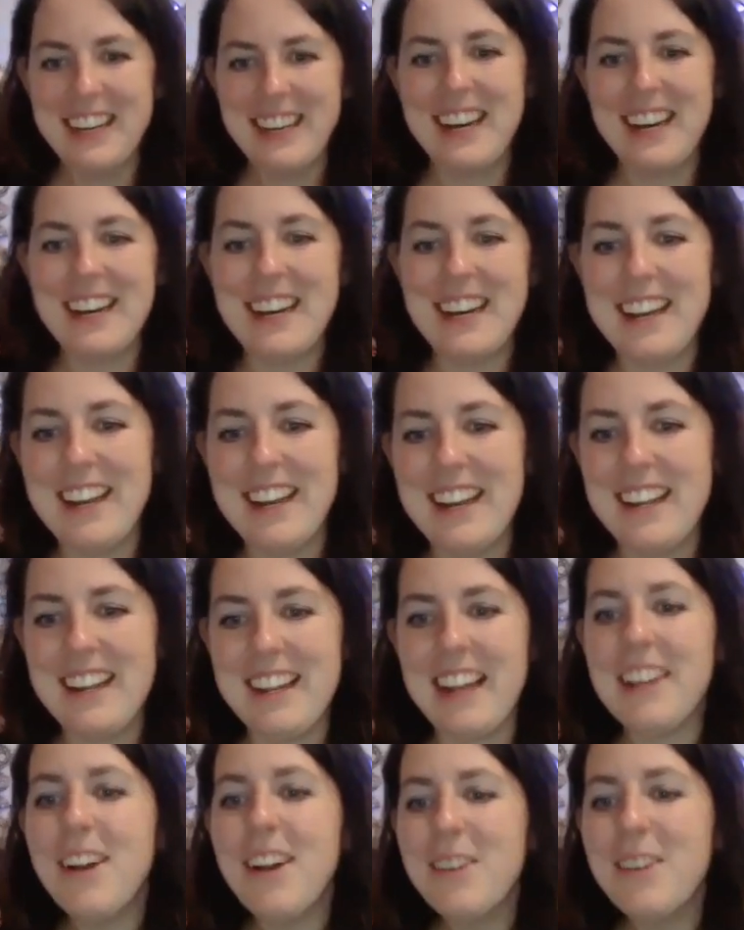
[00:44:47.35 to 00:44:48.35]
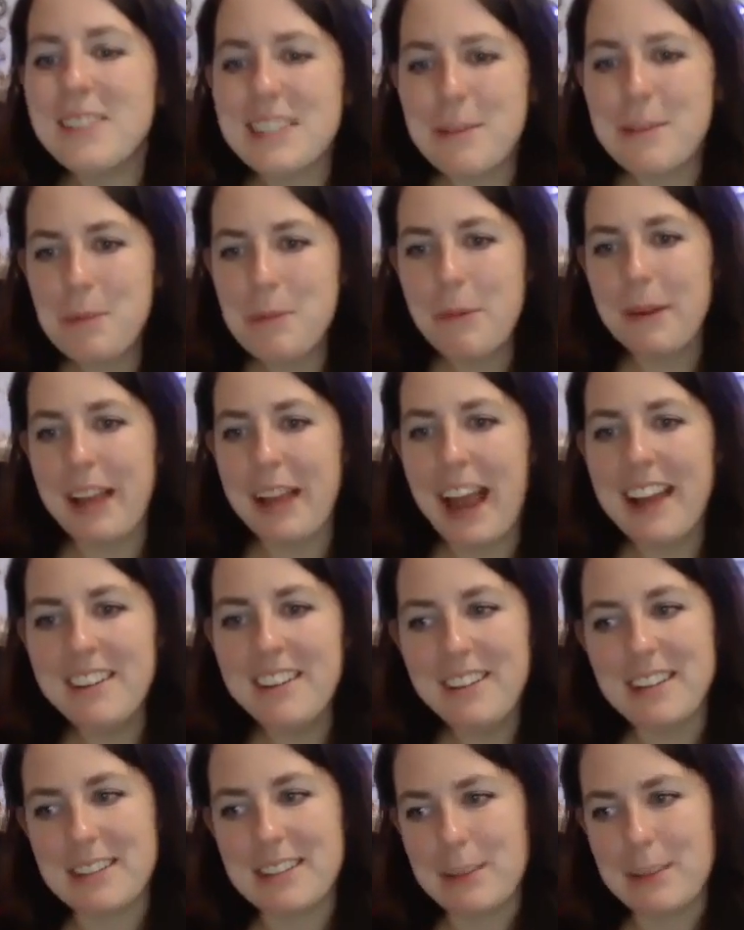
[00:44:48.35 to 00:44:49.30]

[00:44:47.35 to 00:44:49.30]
And I know some people can do that.